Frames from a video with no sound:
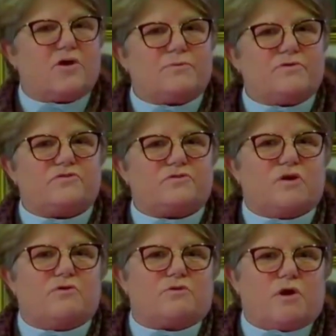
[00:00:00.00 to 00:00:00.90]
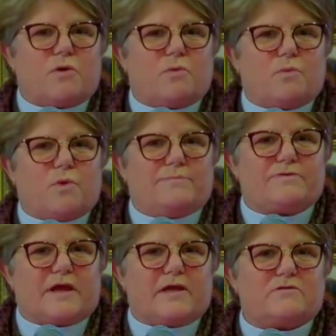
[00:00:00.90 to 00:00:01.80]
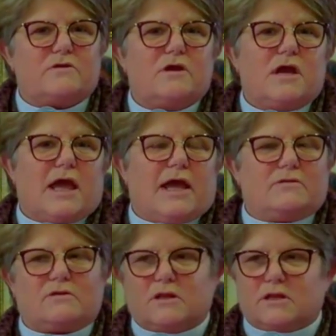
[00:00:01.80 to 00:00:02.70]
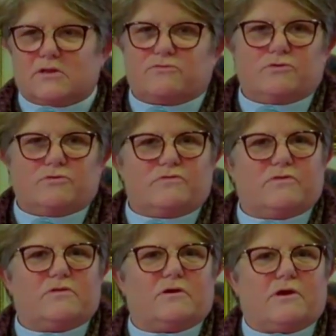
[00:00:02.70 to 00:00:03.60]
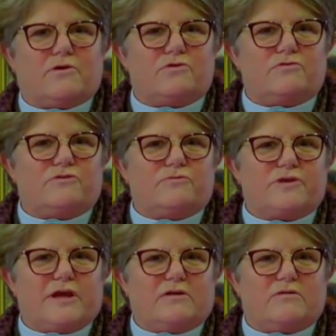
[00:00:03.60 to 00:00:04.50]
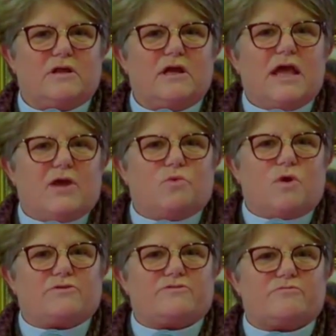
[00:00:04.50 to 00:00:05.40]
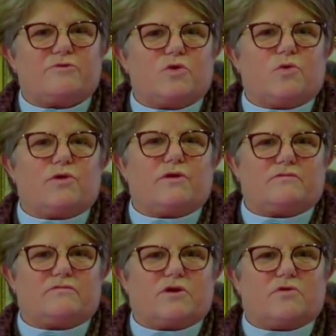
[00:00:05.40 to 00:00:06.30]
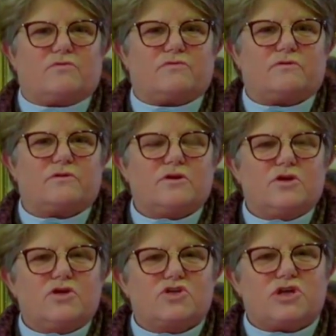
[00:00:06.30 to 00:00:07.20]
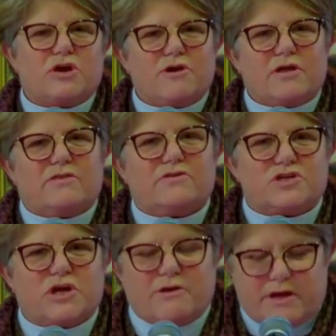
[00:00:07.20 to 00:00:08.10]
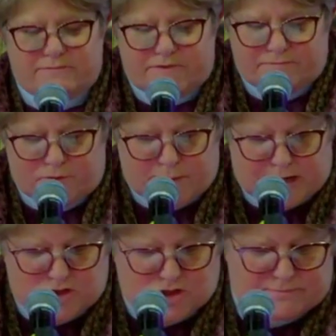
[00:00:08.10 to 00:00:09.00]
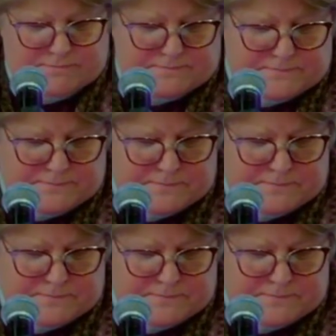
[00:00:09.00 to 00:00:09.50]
I hope that you'll go to our website and click through to our YouTube channel and watch the recordings of those. Sharing of information.